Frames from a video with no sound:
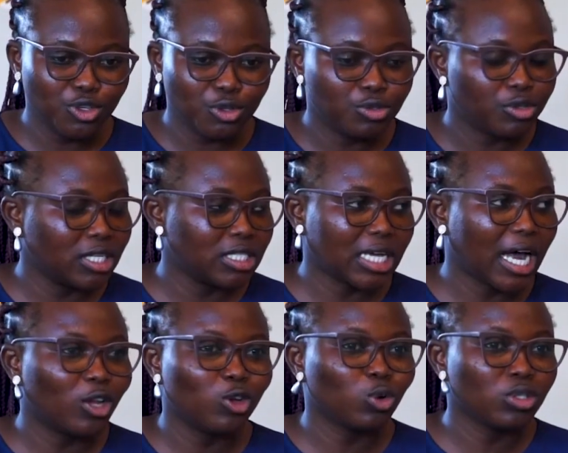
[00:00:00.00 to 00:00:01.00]
nutrients
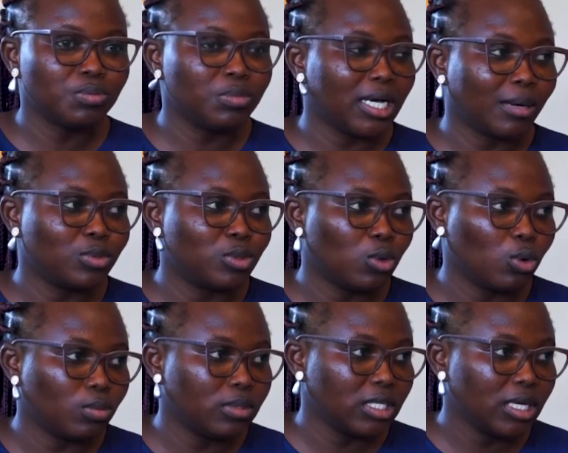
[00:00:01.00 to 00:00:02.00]
cannot be
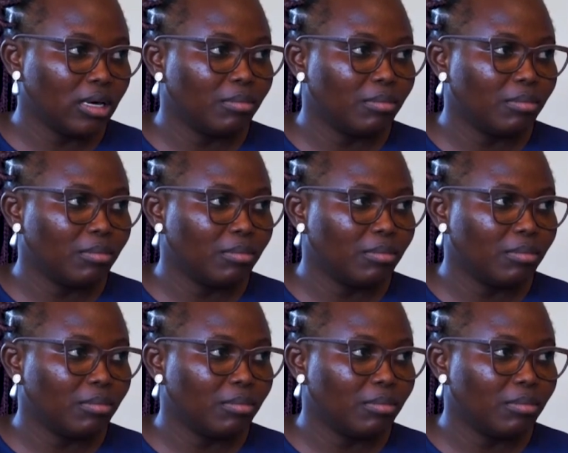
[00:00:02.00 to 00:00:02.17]
absorbed